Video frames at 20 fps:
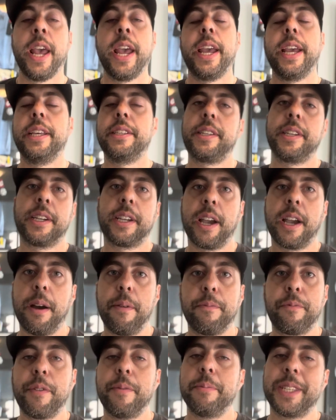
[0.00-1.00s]
is to
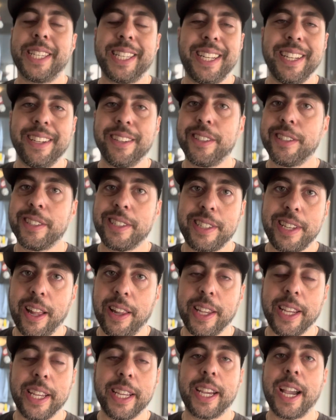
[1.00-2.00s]
come from still
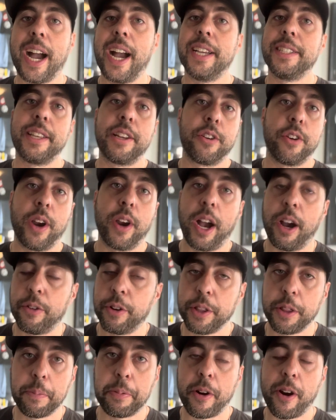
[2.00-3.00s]
selling guys that are out
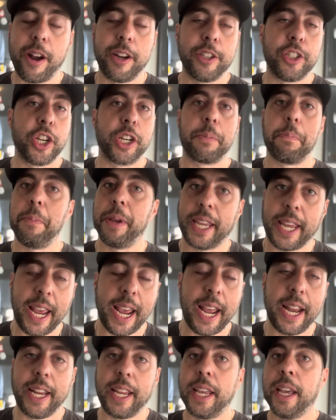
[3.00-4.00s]
of the project,
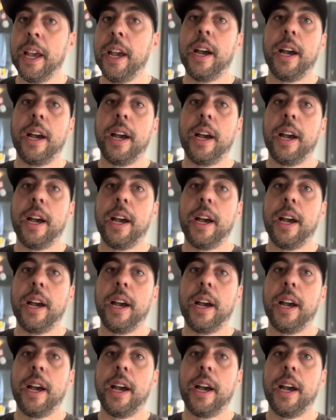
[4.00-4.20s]
McKennie,